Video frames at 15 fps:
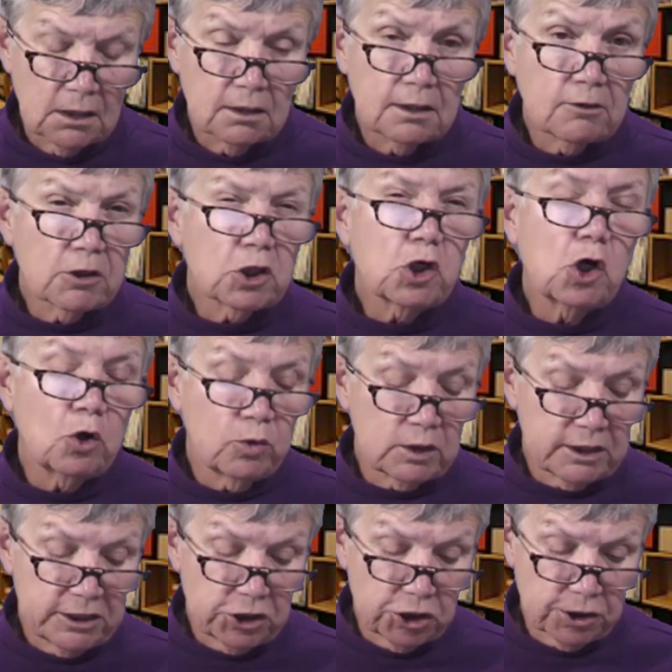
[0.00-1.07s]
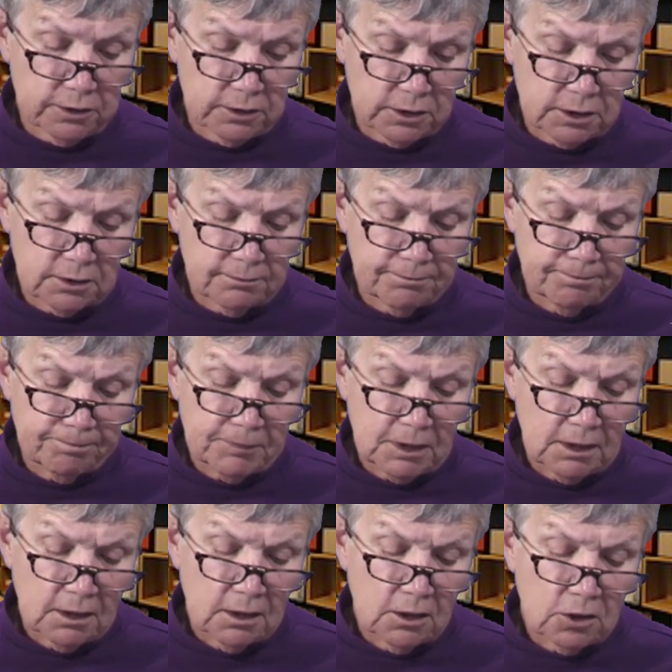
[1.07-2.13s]
There are coalitions.
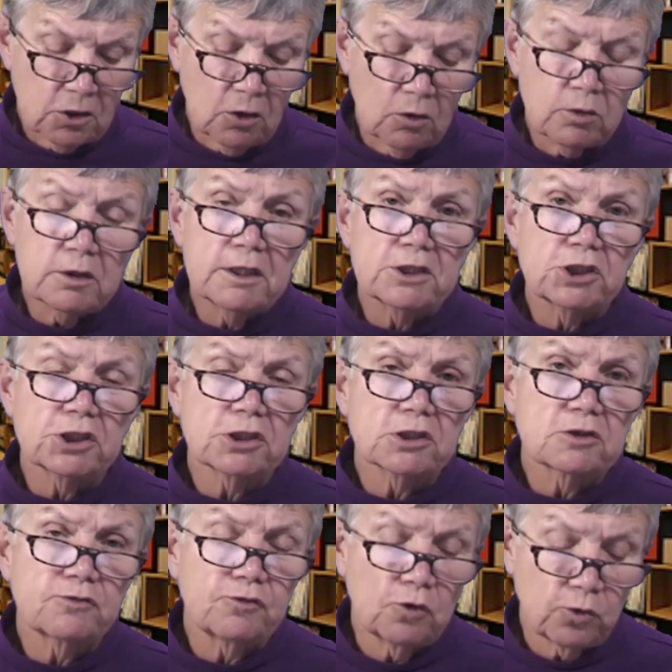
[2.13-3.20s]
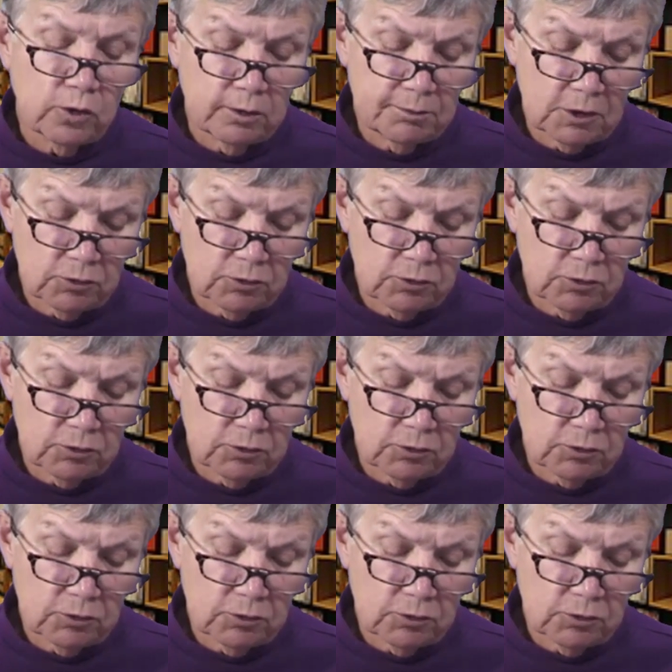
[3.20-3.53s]
Coalitions form